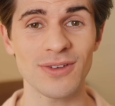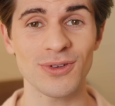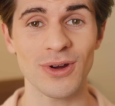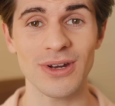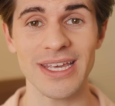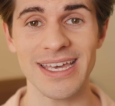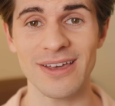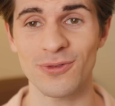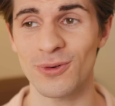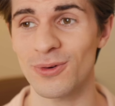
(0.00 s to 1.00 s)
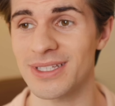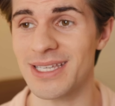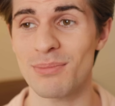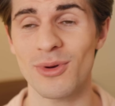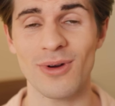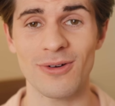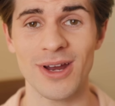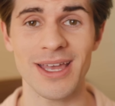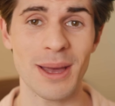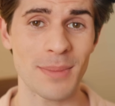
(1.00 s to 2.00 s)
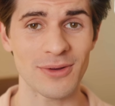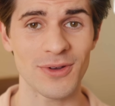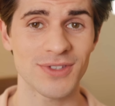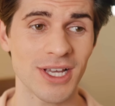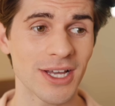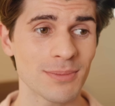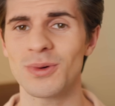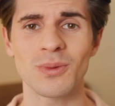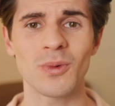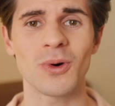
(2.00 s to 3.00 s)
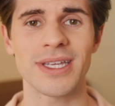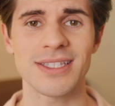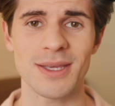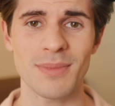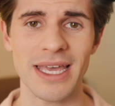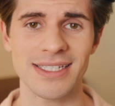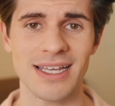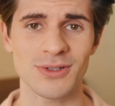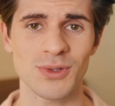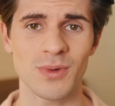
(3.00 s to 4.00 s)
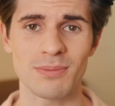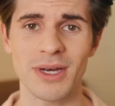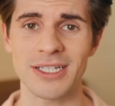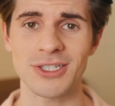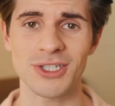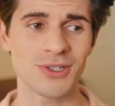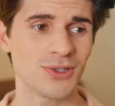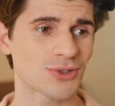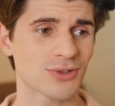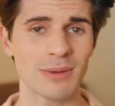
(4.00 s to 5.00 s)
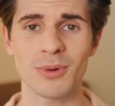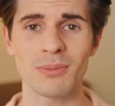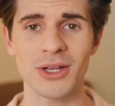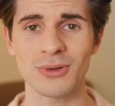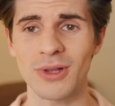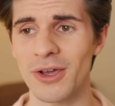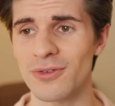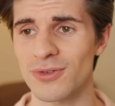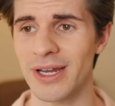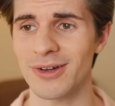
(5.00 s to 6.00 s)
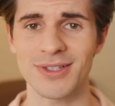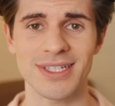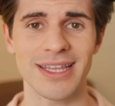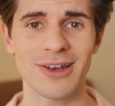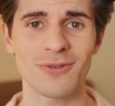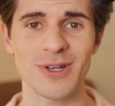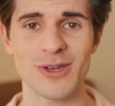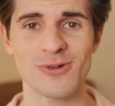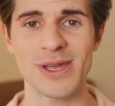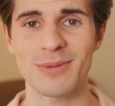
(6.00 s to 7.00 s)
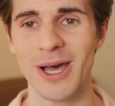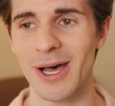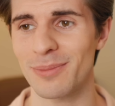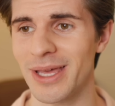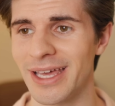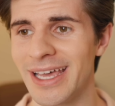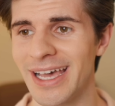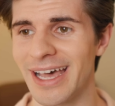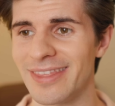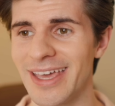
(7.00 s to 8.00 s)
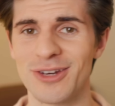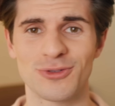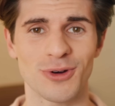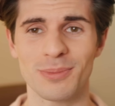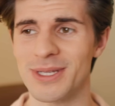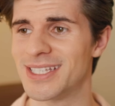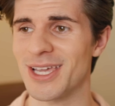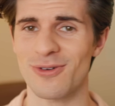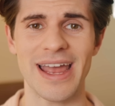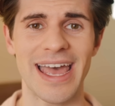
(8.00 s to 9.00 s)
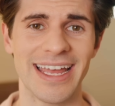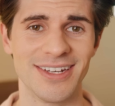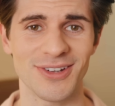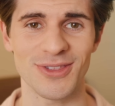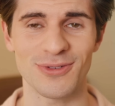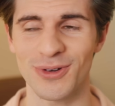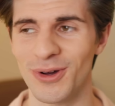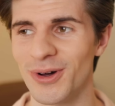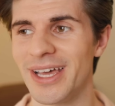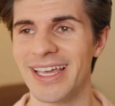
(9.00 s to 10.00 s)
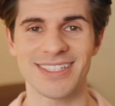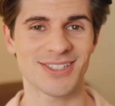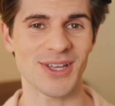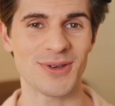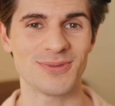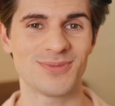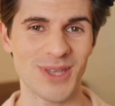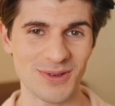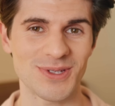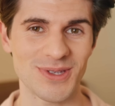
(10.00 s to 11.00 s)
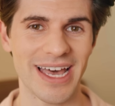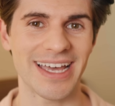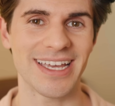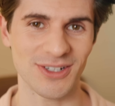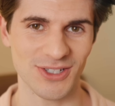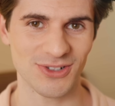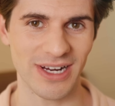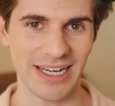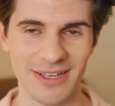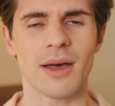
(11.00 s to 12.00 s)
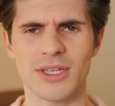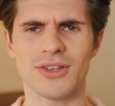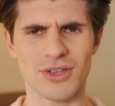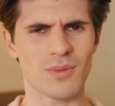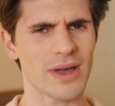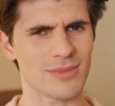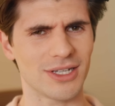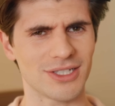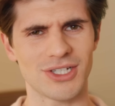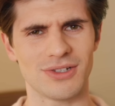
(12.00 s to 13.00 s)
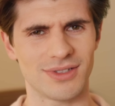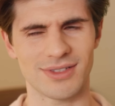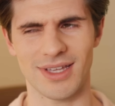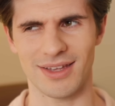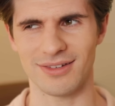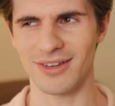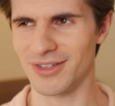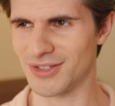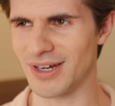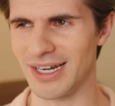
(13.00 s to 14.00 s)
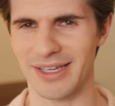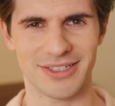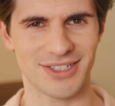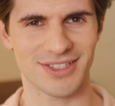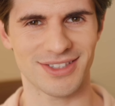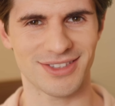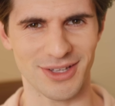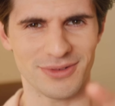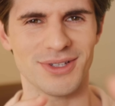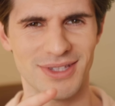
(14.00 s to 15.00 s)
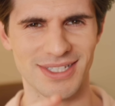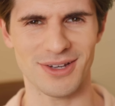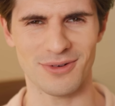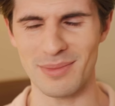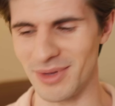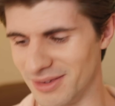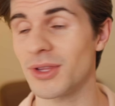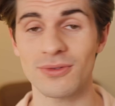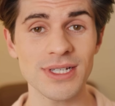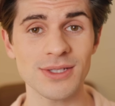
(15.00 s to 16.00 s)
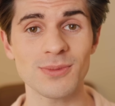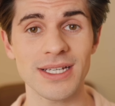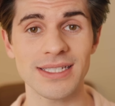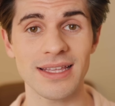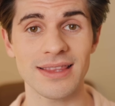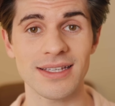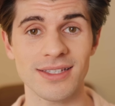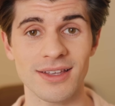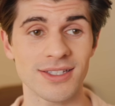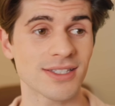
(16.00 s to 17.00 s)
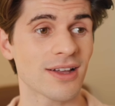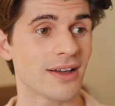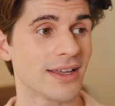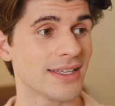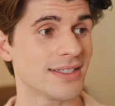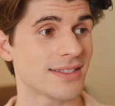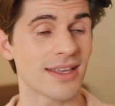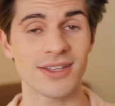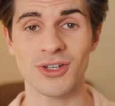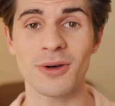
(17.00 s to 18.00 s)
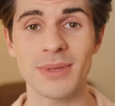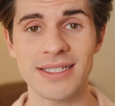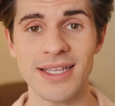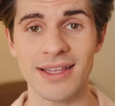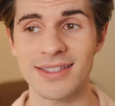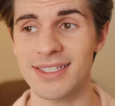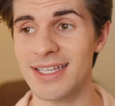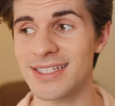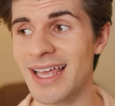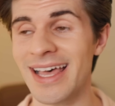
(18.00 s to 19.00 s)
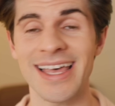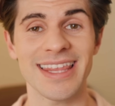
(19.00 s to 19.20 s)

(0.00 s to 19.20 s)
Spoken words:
if you're only here for a temporary amount of time, you wouldn't walk into your mate's house with muddy shoes, trample mud all over it onto their lovely cream carpet, and then drop a cigarette end on the floor. So don't do that in Australia. I mean, you can wear muddy shoes in Australia, just don't do the cigarette bit. But the reason why I said this at the start is that it's common sense, is that